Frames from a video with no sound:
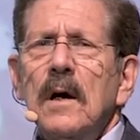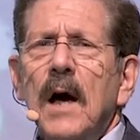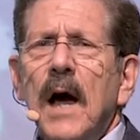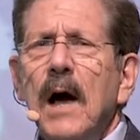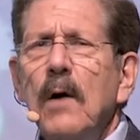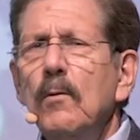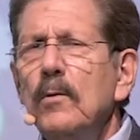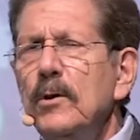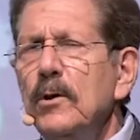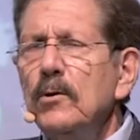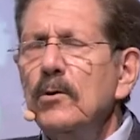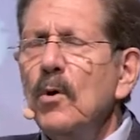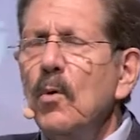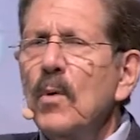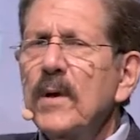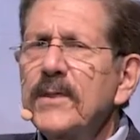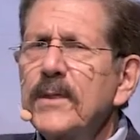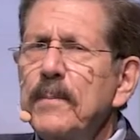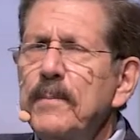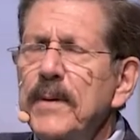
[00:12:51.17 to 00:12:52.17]
How will you know
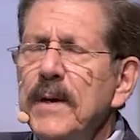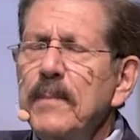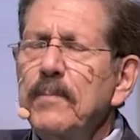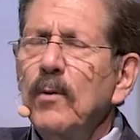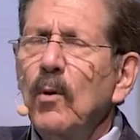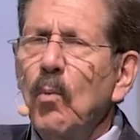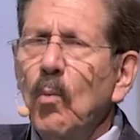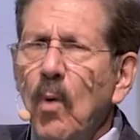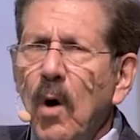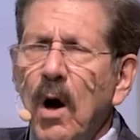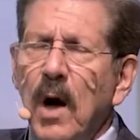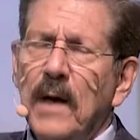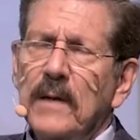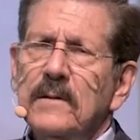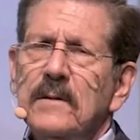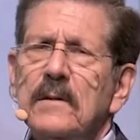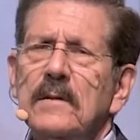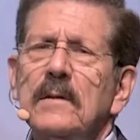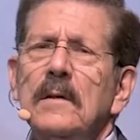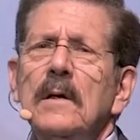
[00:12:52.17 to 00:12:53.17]
what the people
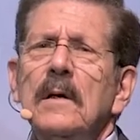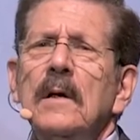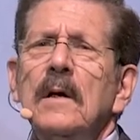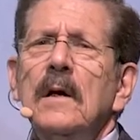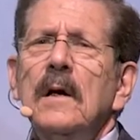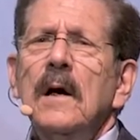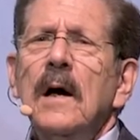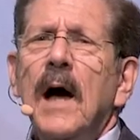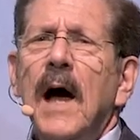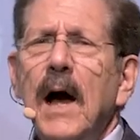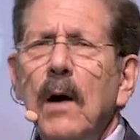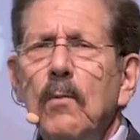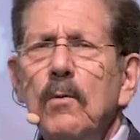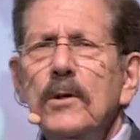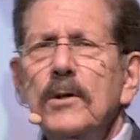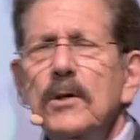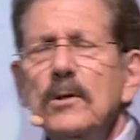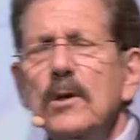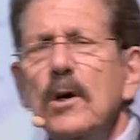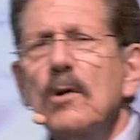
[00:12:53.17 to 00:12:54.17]
want? How
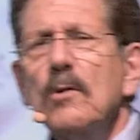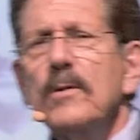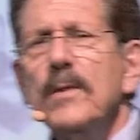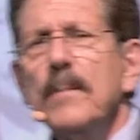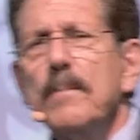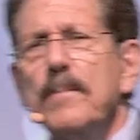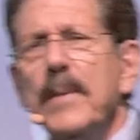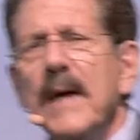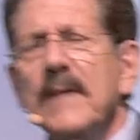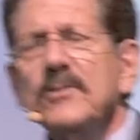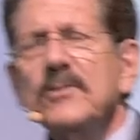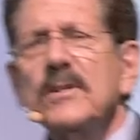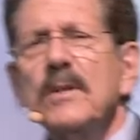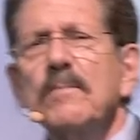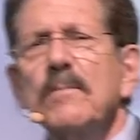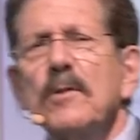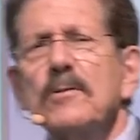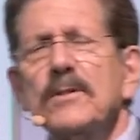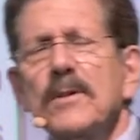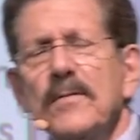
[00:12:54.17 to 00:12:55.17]
will you know the best
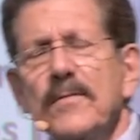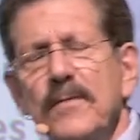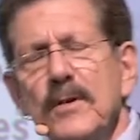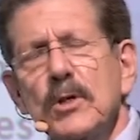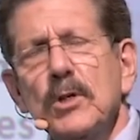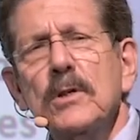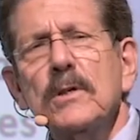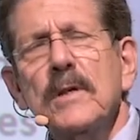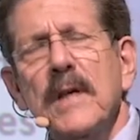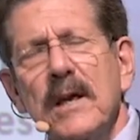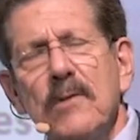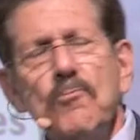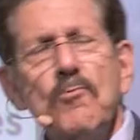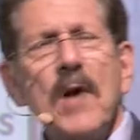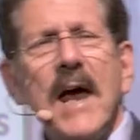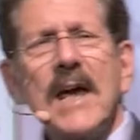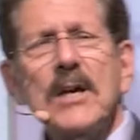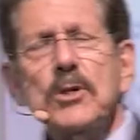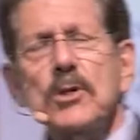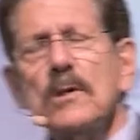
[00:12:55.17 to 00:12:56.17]
and most efficient and
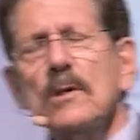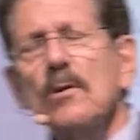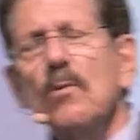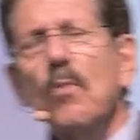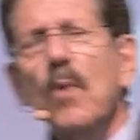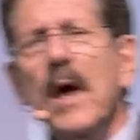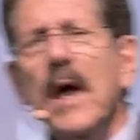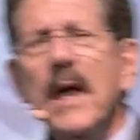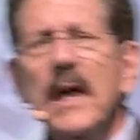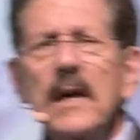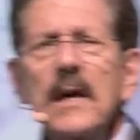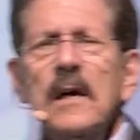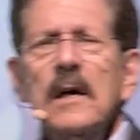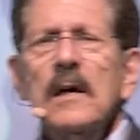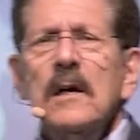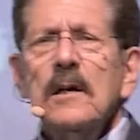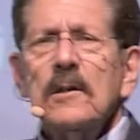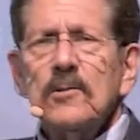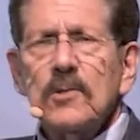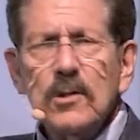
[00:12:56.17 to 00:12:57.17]
rational way
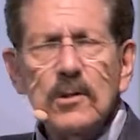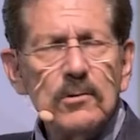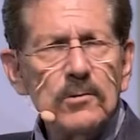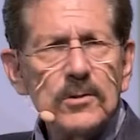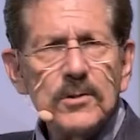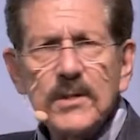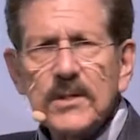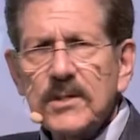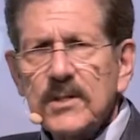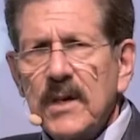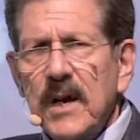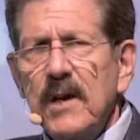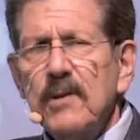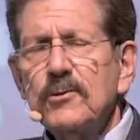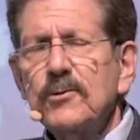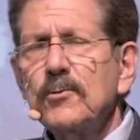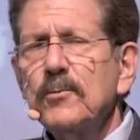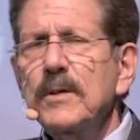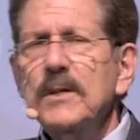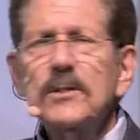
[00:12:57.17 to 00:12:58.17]
to use the
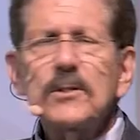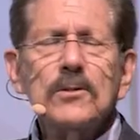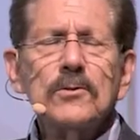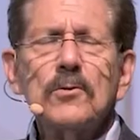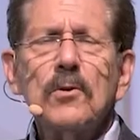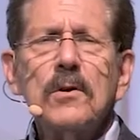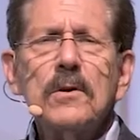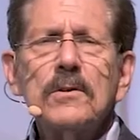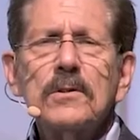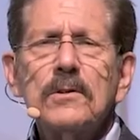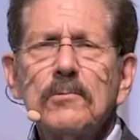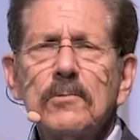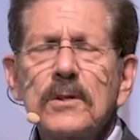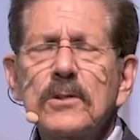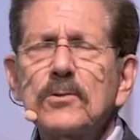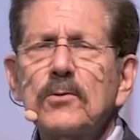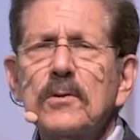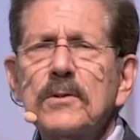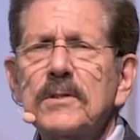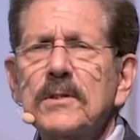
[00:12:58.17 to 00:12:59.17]
scarce
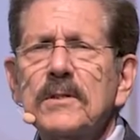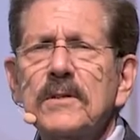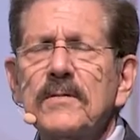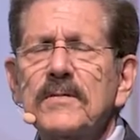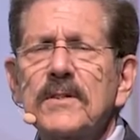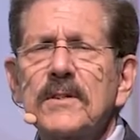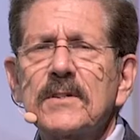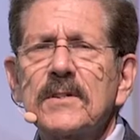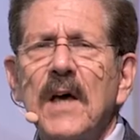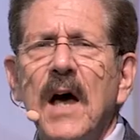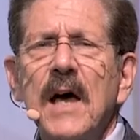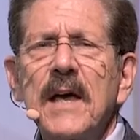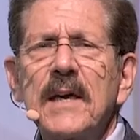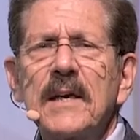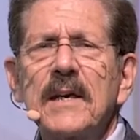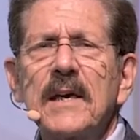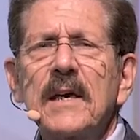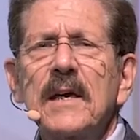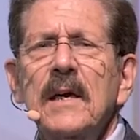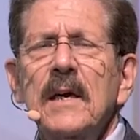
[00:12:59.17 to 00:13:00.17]
resources of
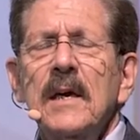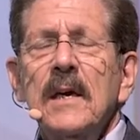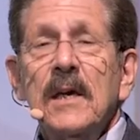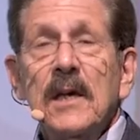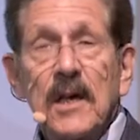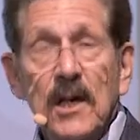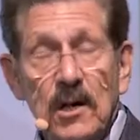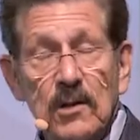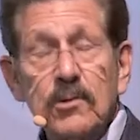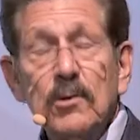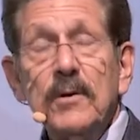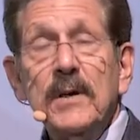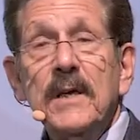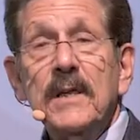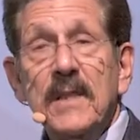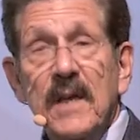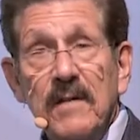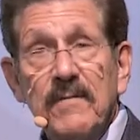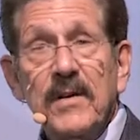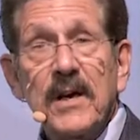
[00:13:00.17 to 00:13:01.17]
society,
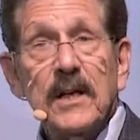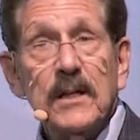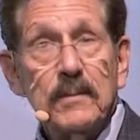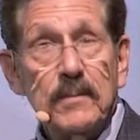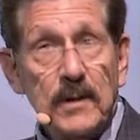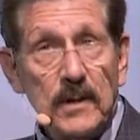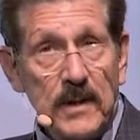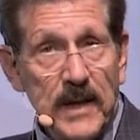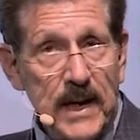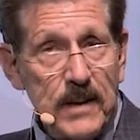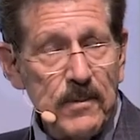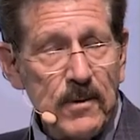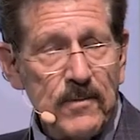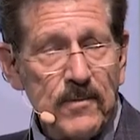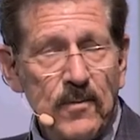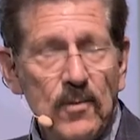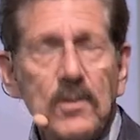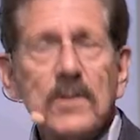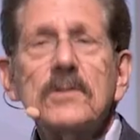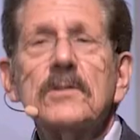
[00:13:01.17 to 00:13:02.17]
including the available labor
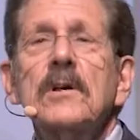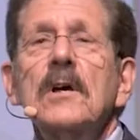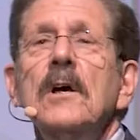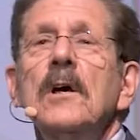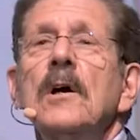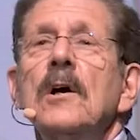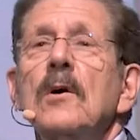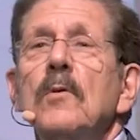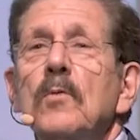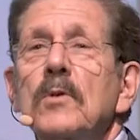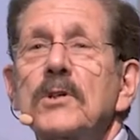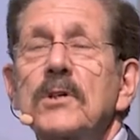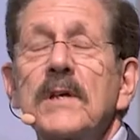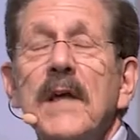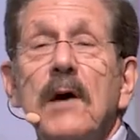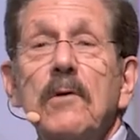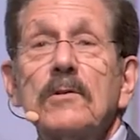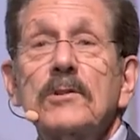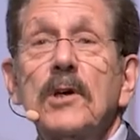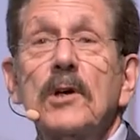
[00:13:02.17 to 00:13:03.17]
force, which
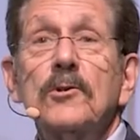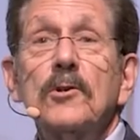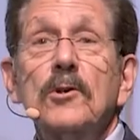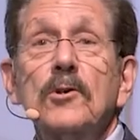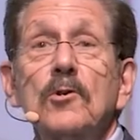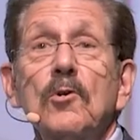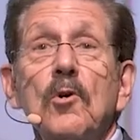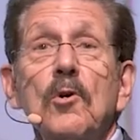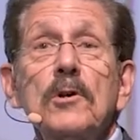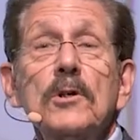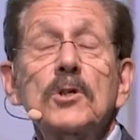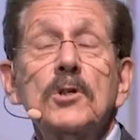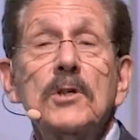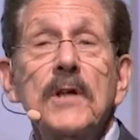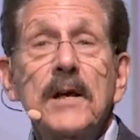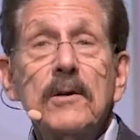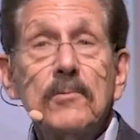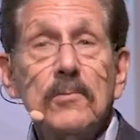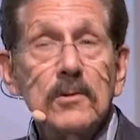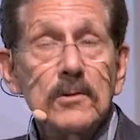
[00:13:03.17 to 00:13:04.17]
now is under your
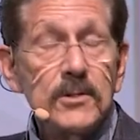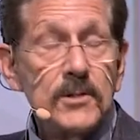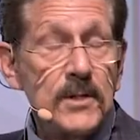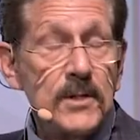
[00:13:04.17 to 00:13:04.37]
general